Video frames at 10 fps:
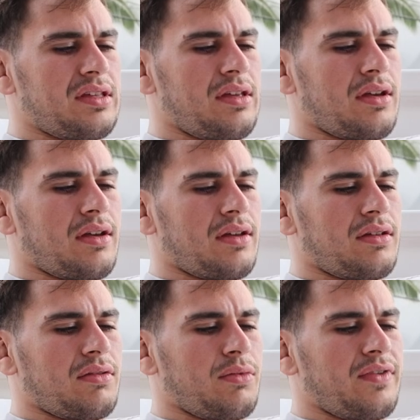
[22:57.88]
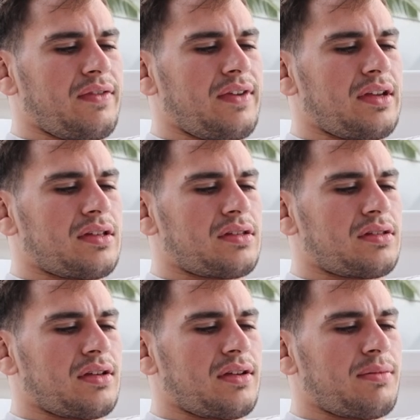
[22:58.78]
the you're moving to Vegas
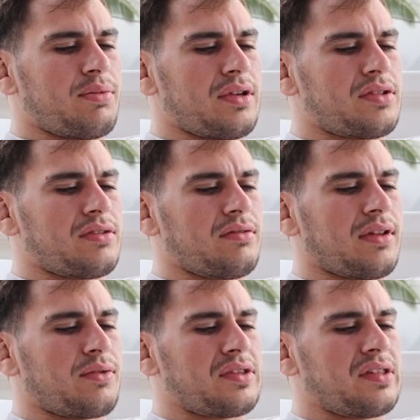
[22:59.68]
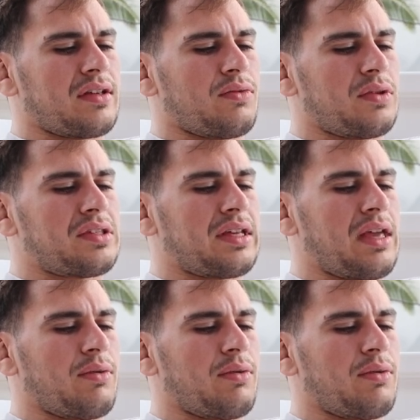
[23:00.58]
pretty soon? Like, what's the game?